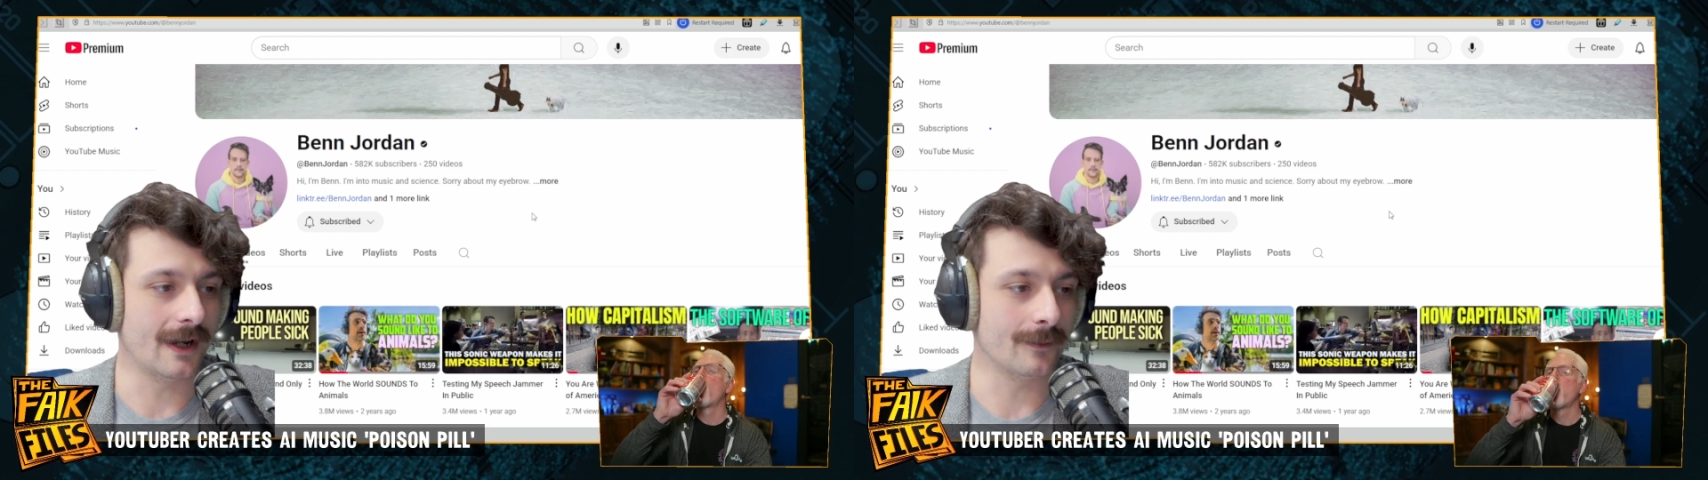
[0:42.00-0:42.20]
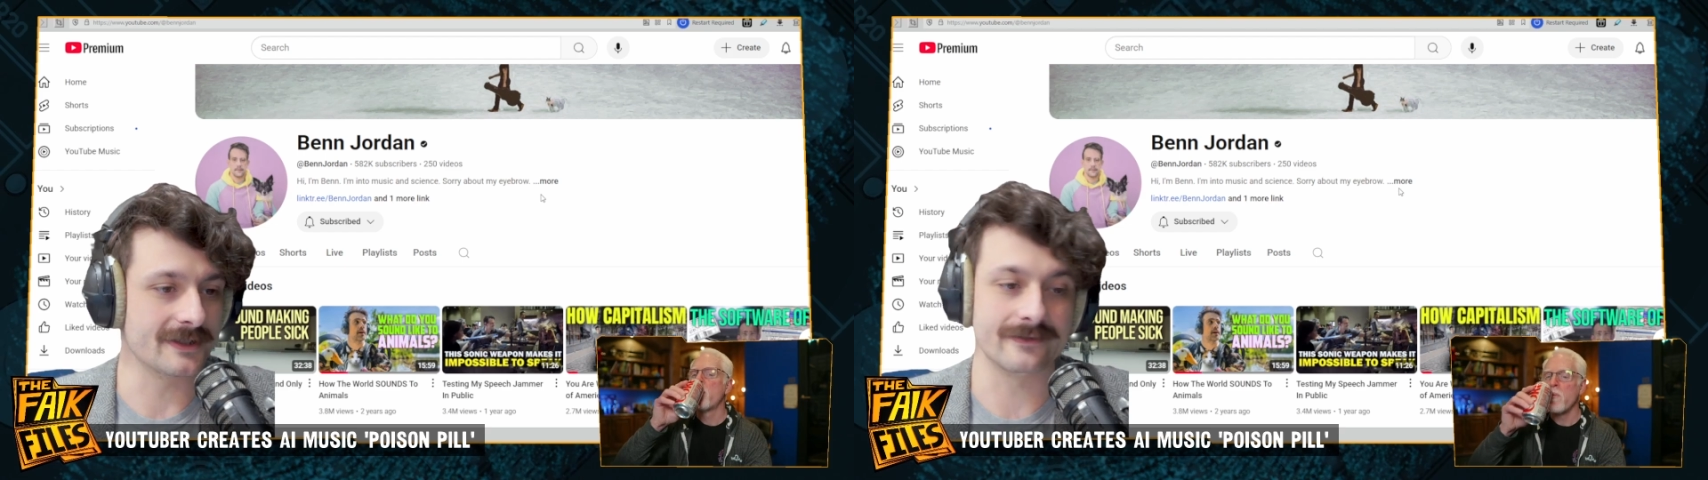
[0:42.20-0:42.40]

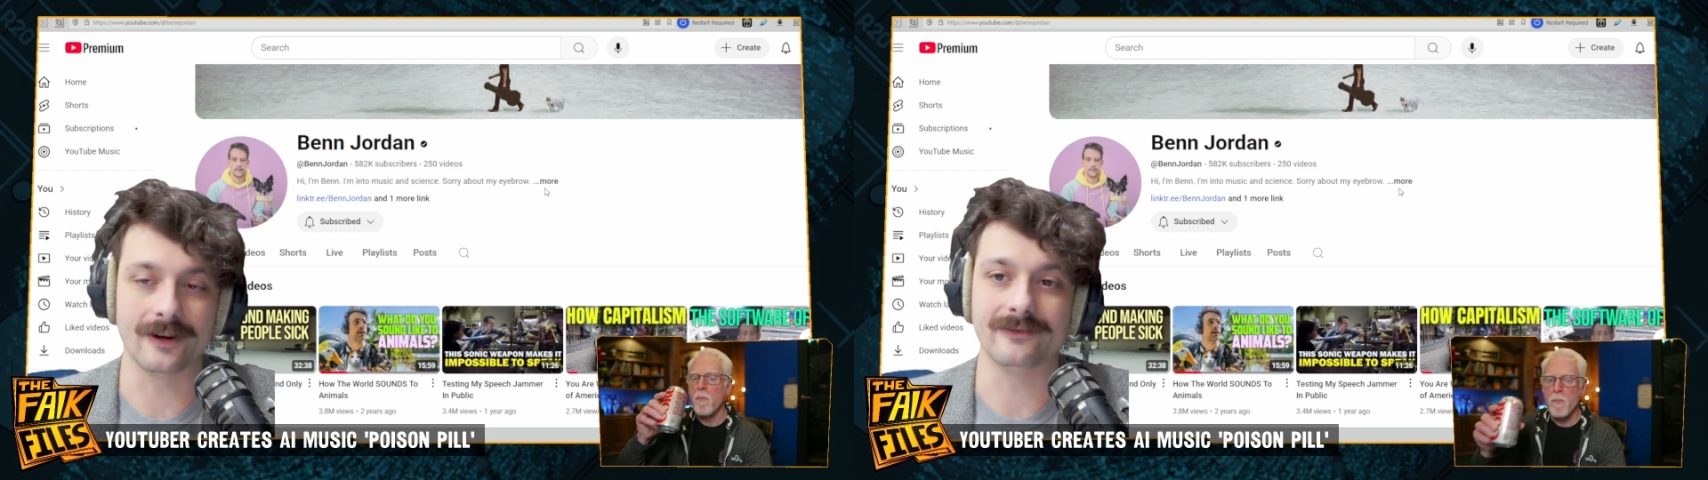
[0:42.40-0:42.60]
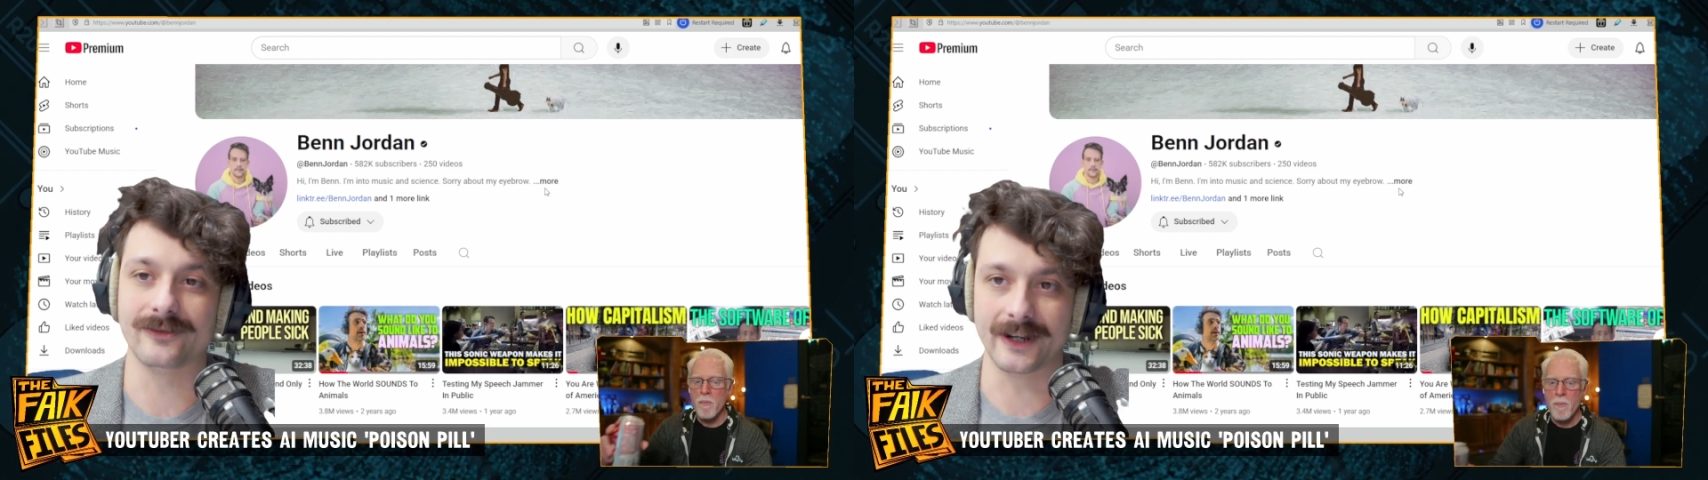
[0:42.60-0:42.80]
Which is
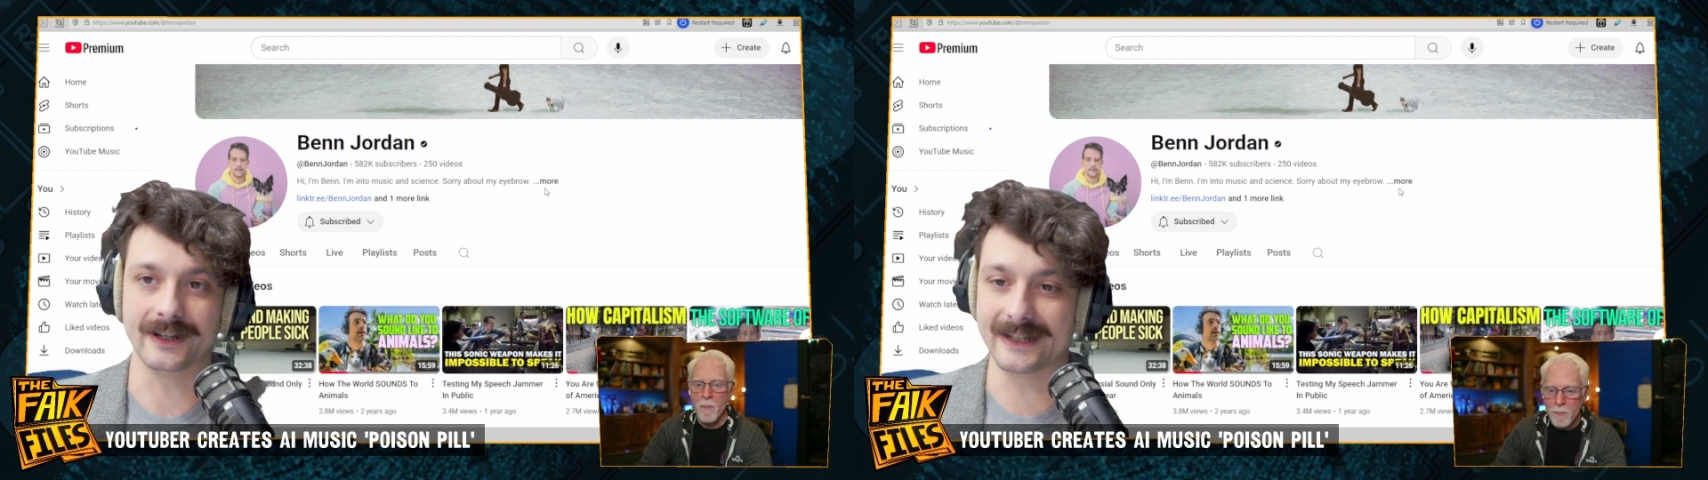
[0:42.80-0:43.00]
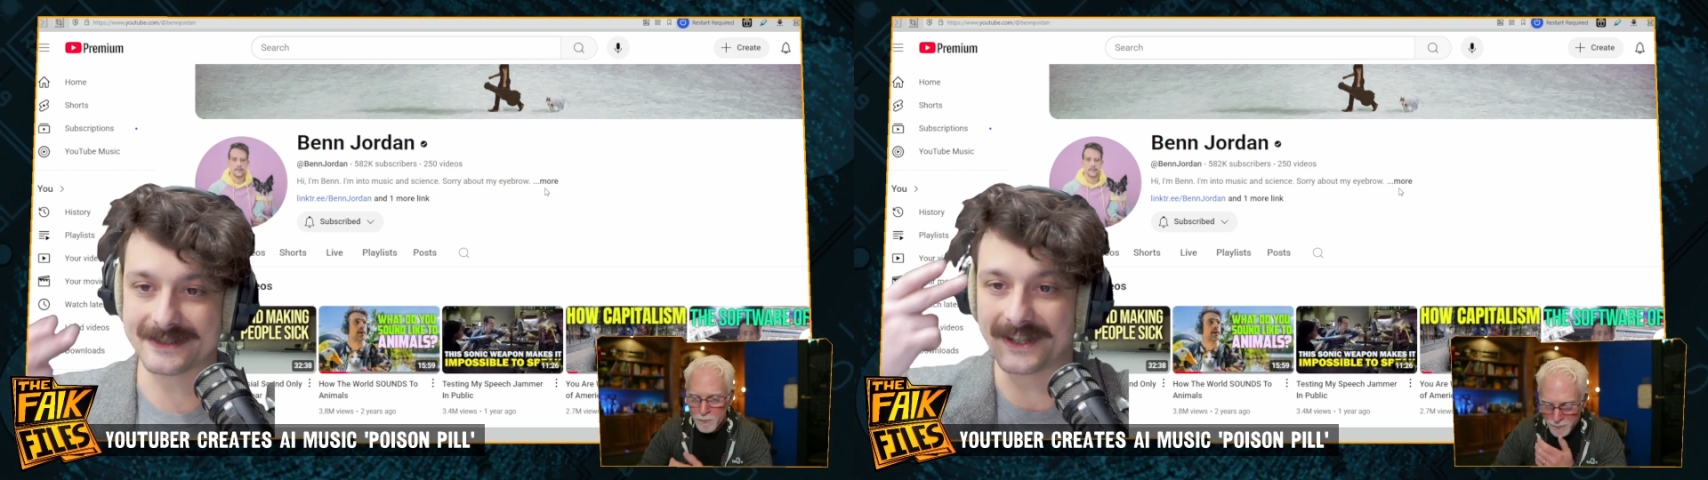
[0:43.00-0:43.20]
very funny.
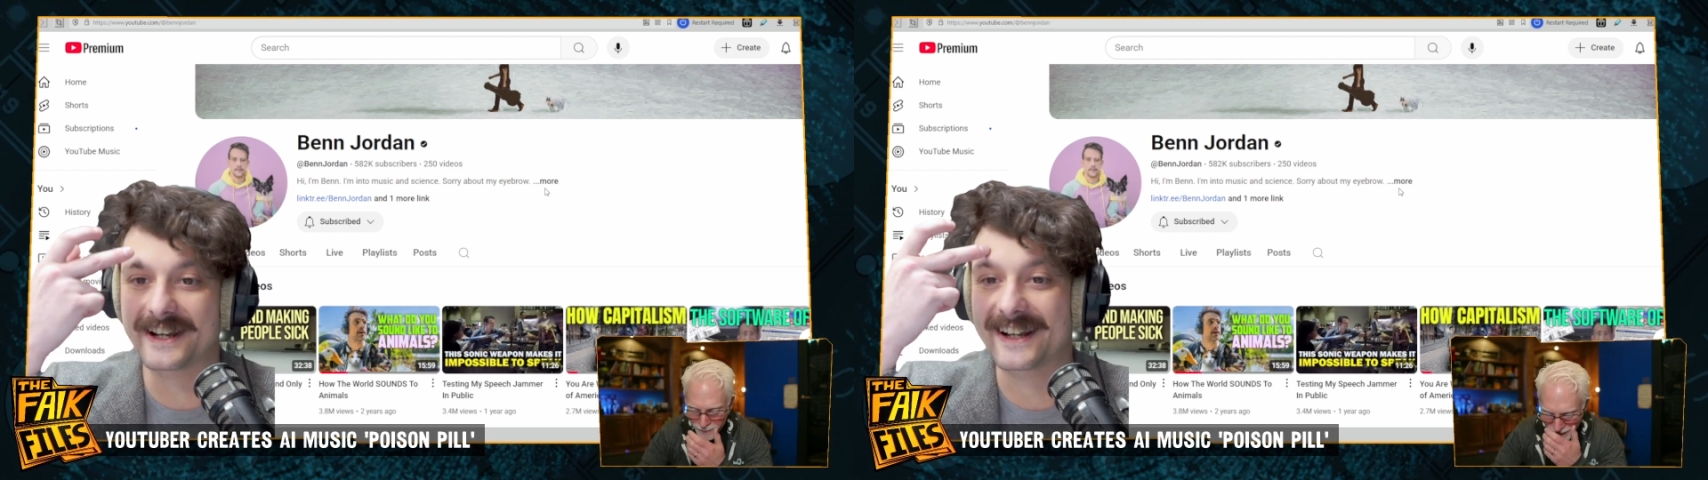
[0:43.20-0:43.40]
He has like